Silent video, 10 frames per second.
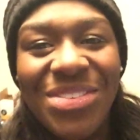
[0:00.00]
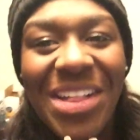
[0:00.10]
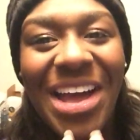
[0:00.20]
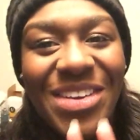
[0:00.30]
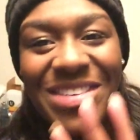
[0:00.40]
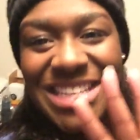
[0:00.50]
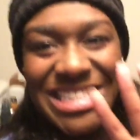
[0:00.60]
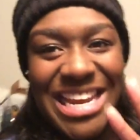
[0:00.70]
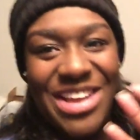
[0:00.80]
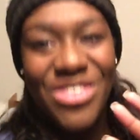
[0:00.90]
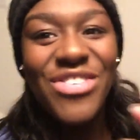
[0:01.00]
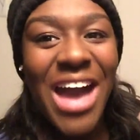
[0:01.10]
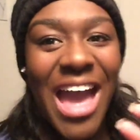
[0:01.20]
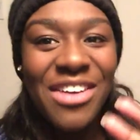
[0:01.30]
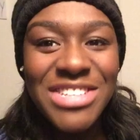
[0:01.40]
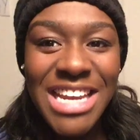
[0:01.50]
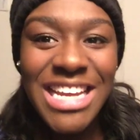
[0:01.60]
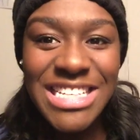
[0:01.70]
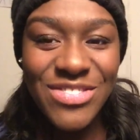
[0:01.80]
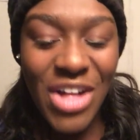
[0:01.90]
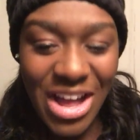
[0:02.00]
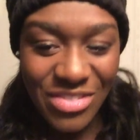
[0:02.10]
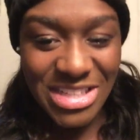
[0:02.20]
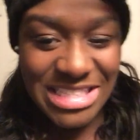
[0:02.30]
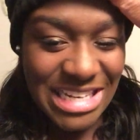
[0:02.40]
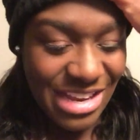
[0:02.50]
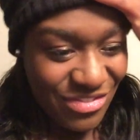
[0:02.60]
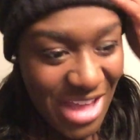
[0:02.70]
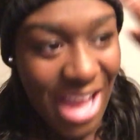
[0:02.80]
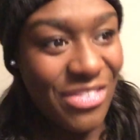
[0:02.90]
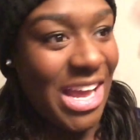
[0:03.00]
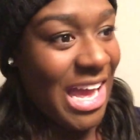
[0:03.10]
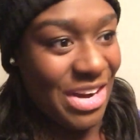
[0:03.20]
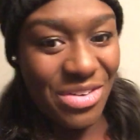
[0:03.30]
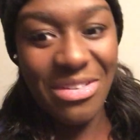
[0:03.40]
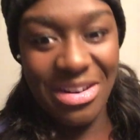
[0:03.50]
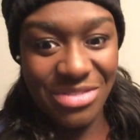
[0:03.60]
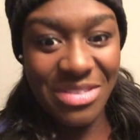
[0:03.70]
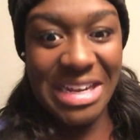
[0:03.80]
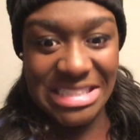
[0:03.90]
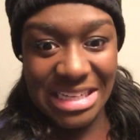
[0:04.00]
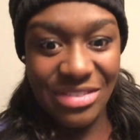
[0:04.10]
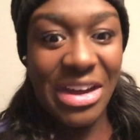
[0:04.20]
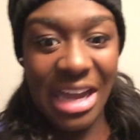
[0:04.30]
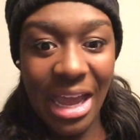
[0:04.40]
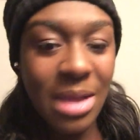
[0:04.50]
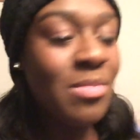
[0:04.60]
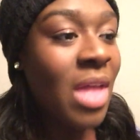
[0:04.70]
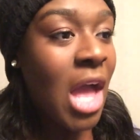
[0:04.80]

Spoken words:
Vlogmas day 5. Today's Vlogmas day 5. I gotta remember myself, okay?